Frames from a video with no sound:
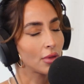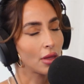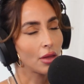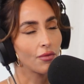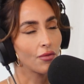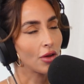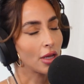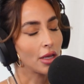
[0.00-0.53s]

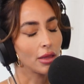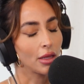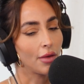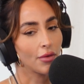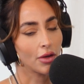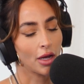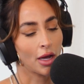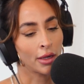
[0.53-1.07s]
freaking love your
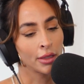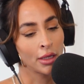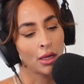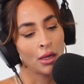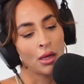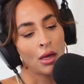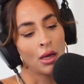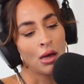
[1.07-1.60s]
hair.
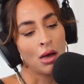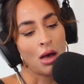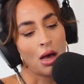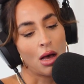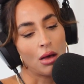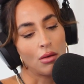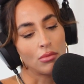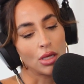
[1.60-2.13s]

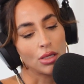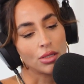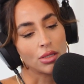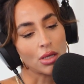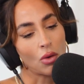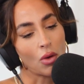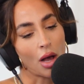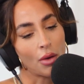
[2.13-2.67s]
So
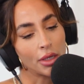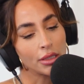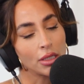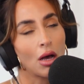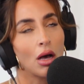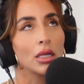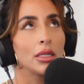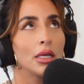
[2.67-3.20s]
I want to
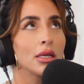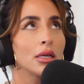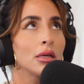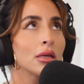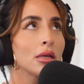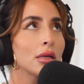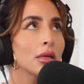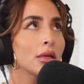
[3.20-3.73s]
talk
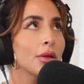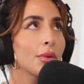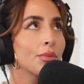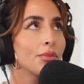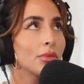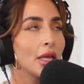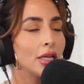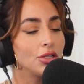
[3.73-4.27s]

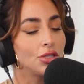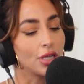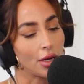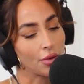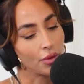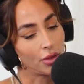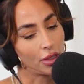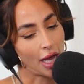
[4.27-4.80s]
in
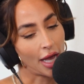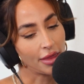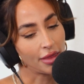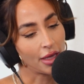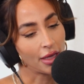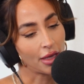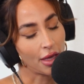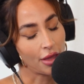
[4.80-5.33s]
general, I
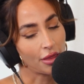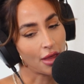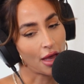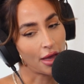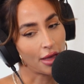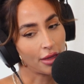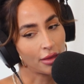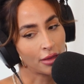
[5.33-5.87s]
think
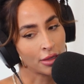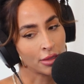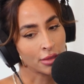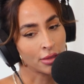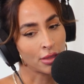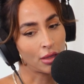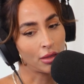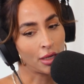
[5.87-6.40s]
that there's
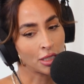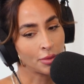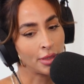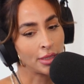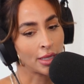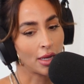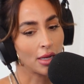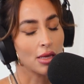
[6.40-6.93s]
a lot to be
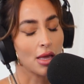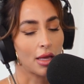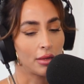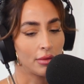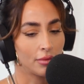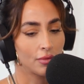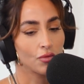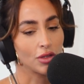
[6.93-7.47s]
said, again,
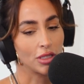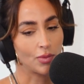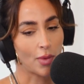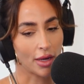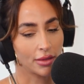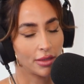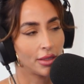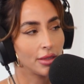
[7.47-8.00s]

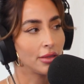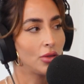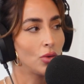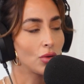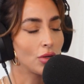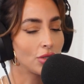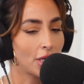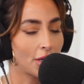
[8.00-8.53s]
respecting the older
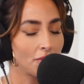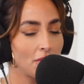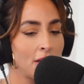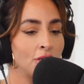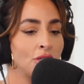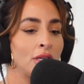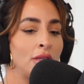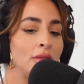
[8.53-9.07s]

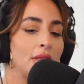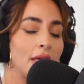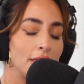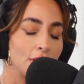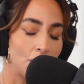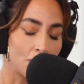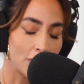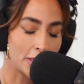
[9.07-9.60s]
generation, things
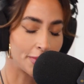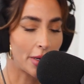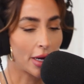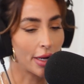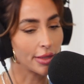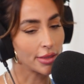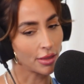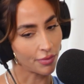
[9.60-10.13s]
you've
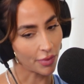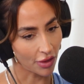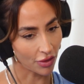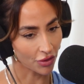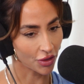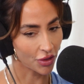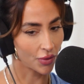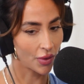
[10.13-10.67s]
experienced and been
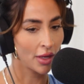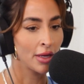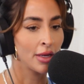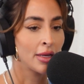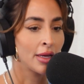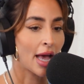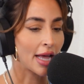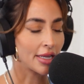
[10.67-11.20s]
through
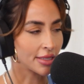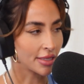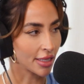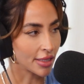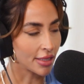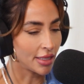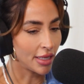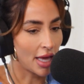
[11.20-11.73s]
at
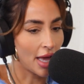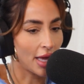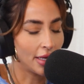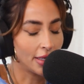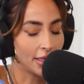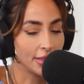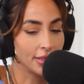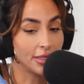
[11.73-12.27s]
68
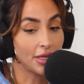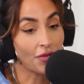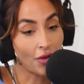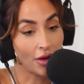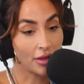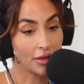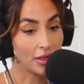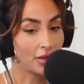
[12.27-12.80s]
is
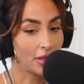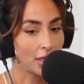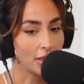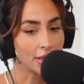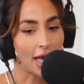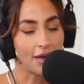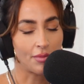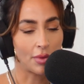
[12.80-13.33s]
different than things
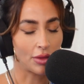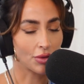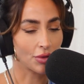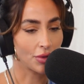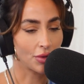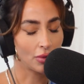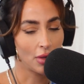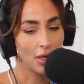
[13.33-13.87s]
I've been
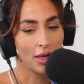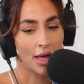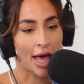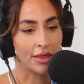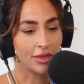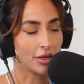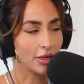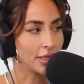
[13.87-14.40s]
through. At
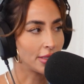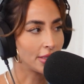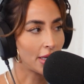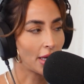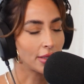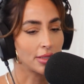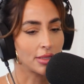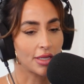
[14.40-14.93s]
36
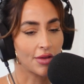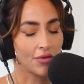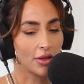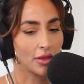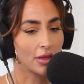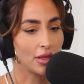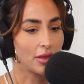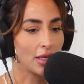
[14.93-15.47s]
is different
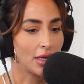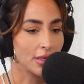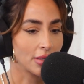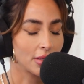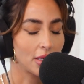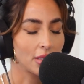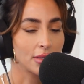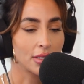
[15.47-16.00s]
than things
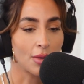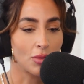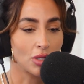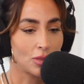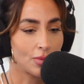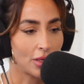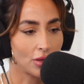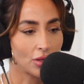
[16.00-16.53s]
that someone's
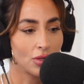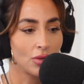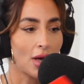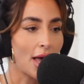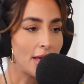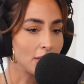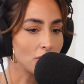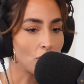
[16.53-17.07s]
been through
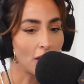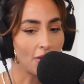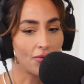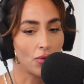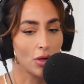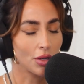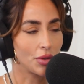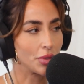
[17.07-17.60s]
at 24
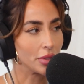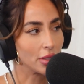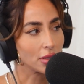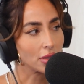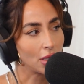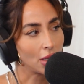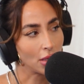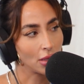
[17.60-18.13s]
who's listening.